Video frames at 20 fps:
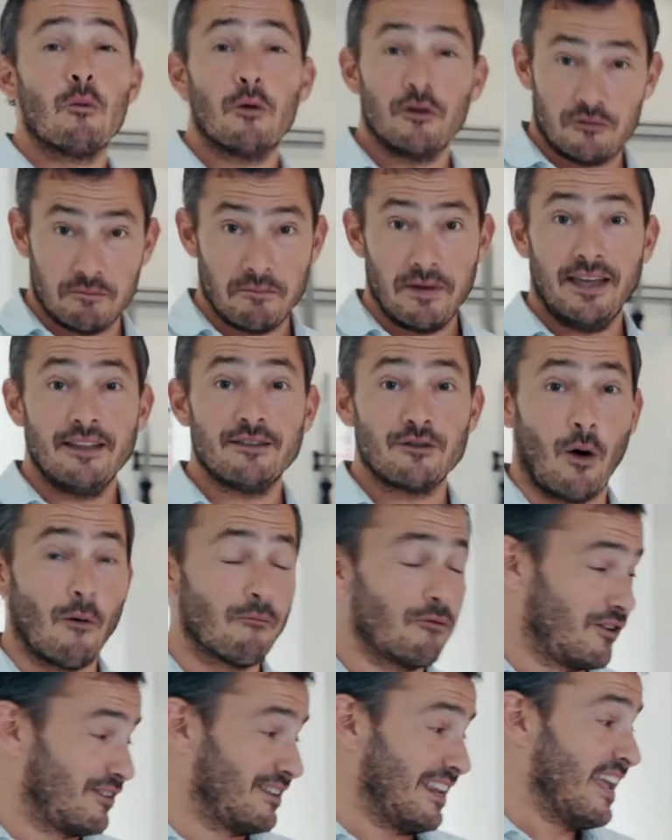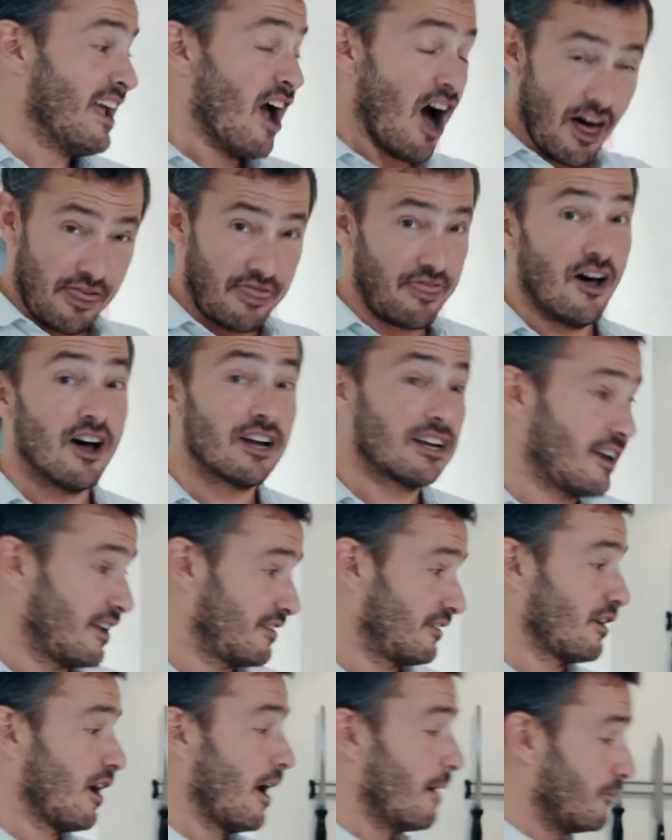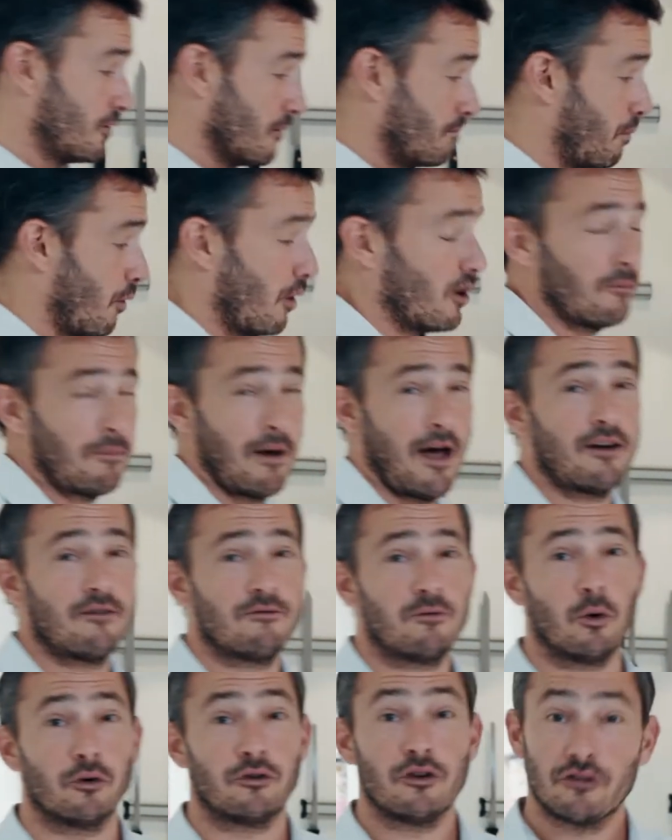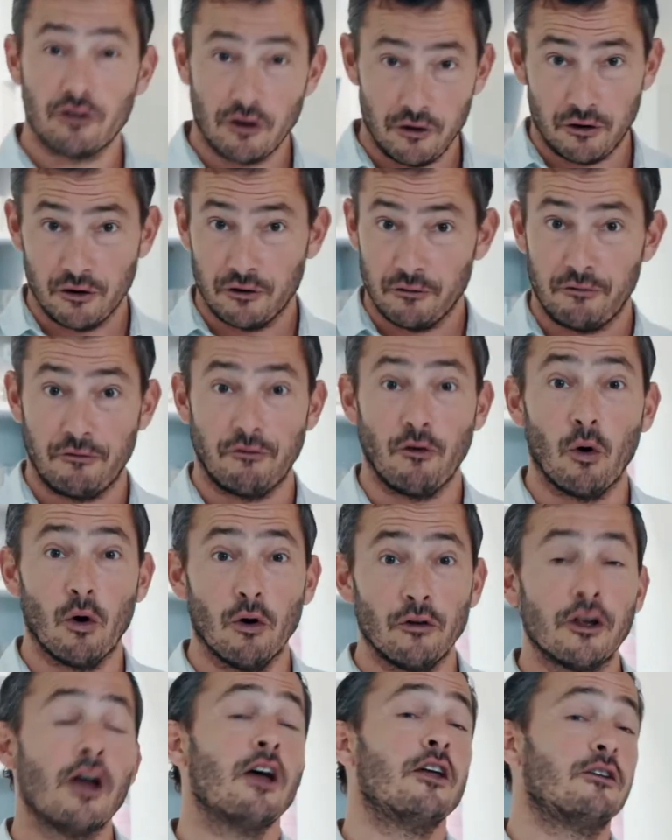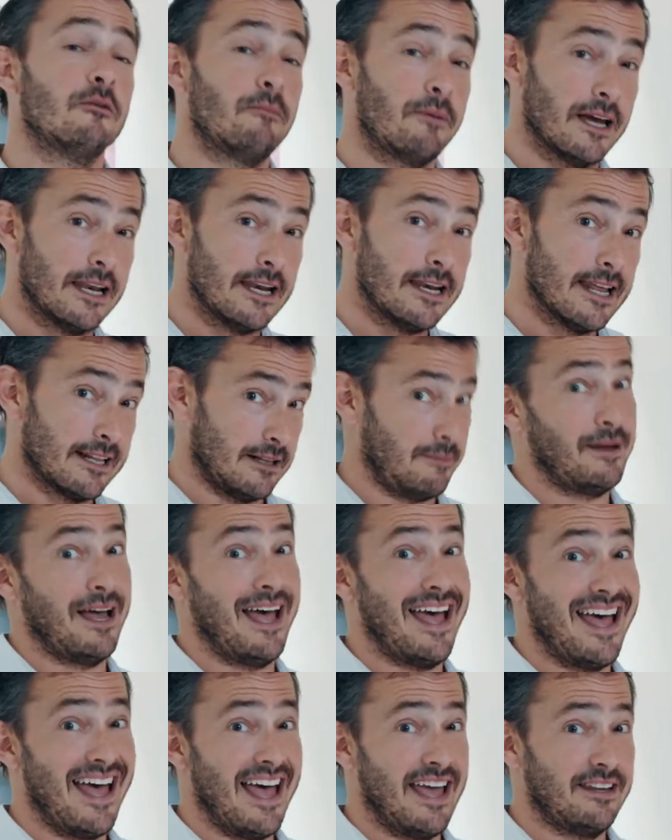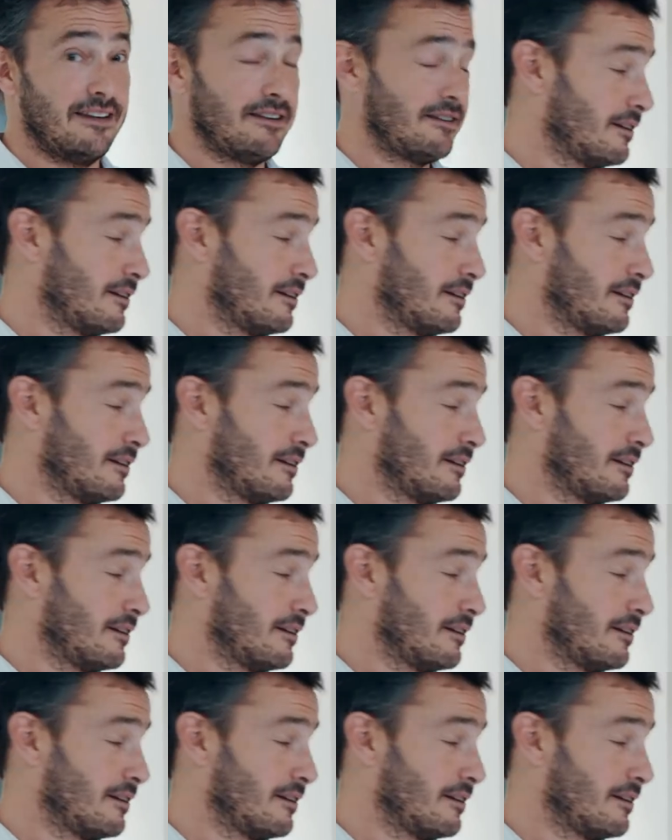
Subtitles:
which means obviously a third less time to boil a pan of water, so you can afford to be a little bit airheaded.